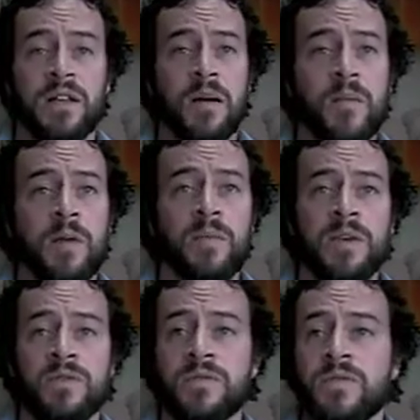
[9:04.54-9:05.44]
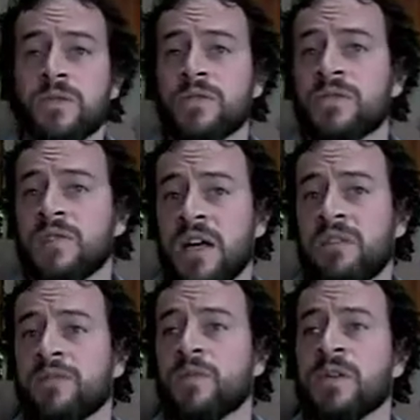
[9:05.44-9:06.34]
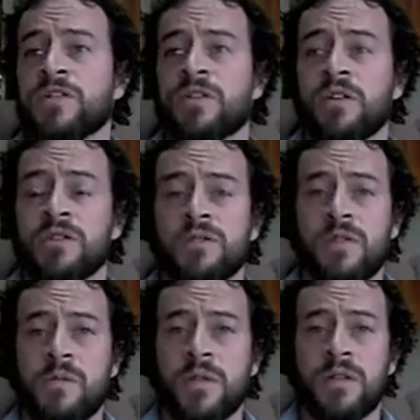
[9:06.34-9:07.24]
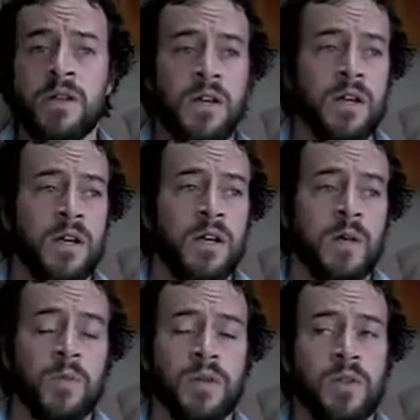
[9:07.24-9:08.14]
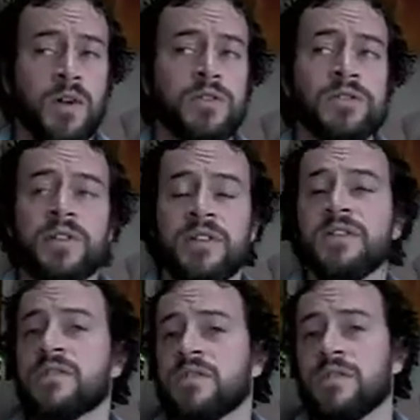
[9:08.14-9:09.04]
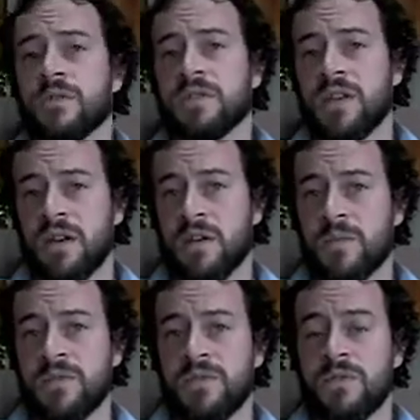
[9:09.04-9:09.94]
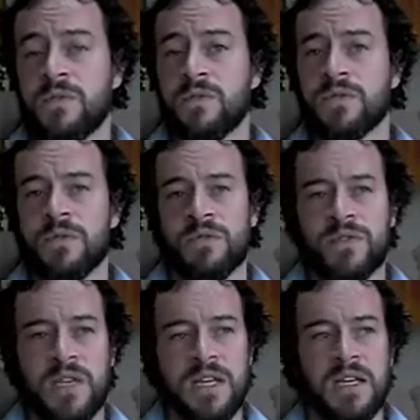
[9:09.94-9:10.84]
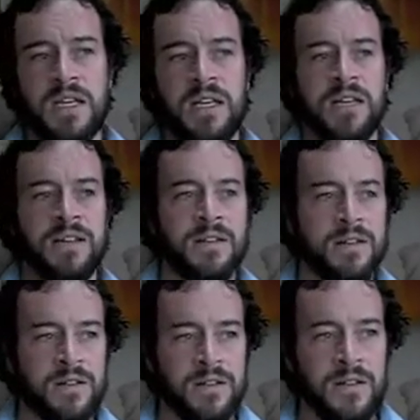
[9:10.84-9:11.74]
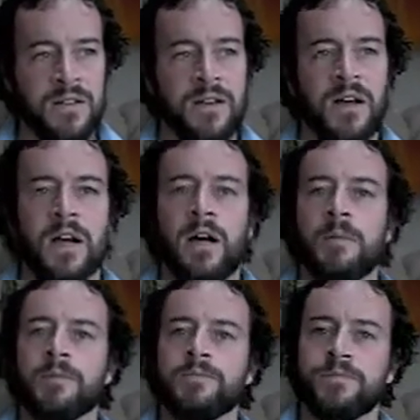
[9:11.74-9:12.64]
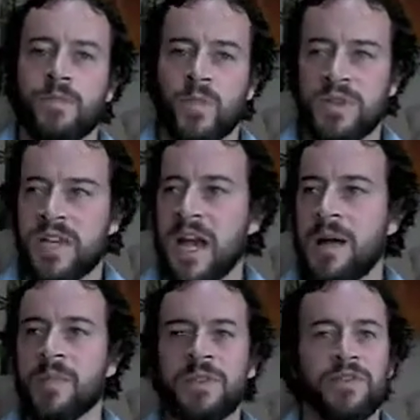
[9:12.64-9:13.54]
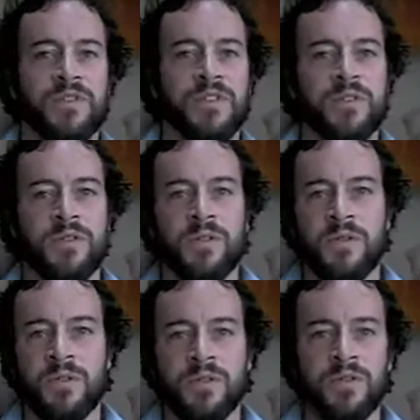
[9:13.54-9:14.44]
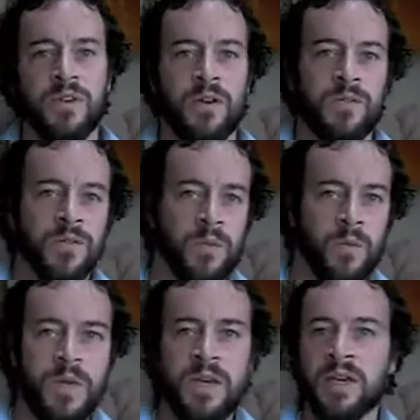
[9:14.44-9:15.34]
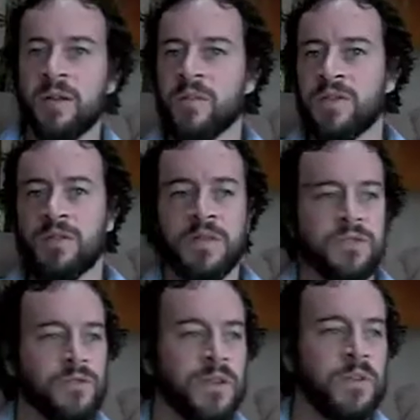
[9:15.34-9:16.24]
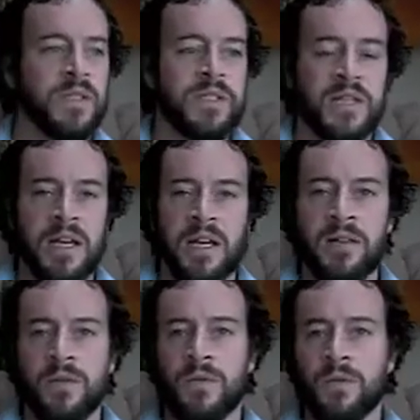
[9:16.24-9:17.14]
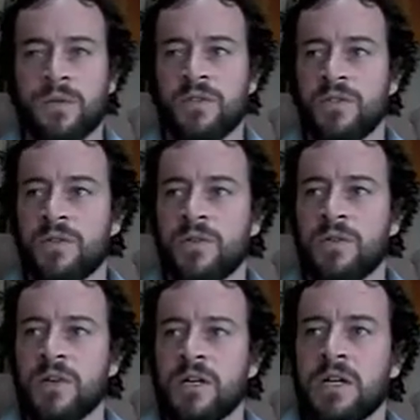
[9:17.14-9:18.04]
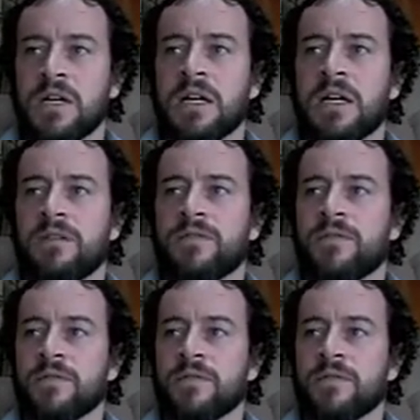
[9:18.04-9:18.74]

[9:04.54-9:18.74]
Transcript: come up. We use that information in our treatment. But largely, this is your time to sort of take in what's happened for you over the week in between treatments, or to kind of